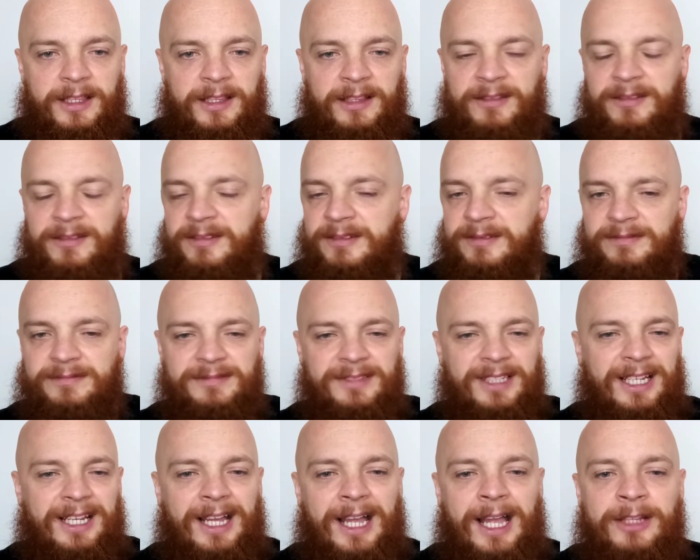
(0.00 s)

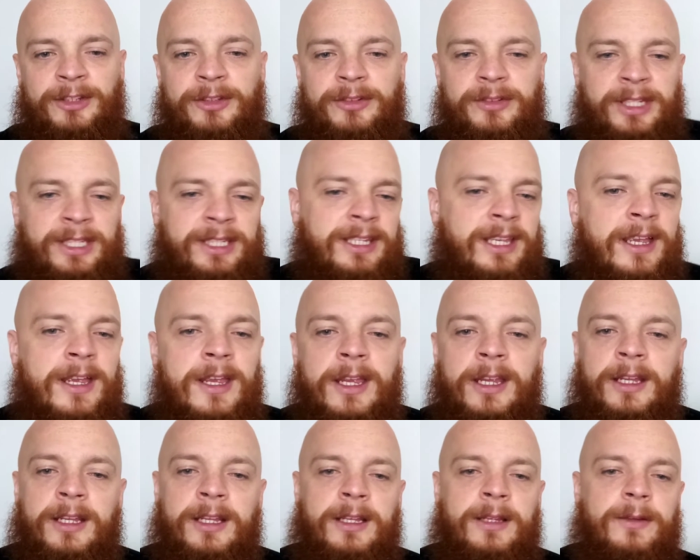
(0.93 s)
I don't like
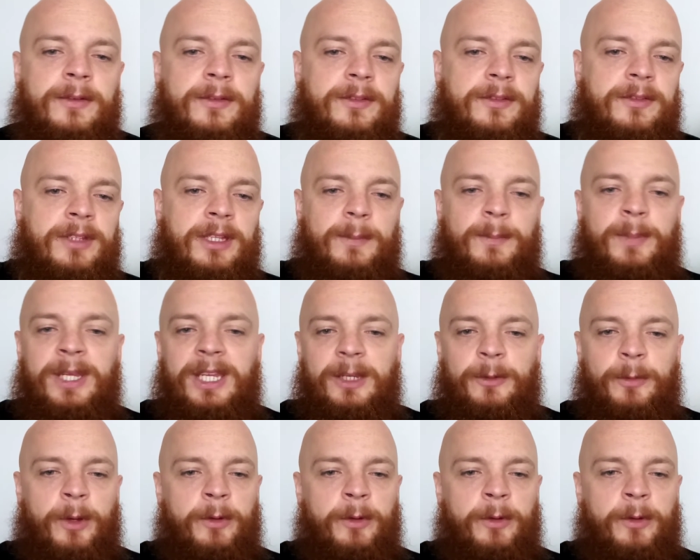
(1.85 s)
Petey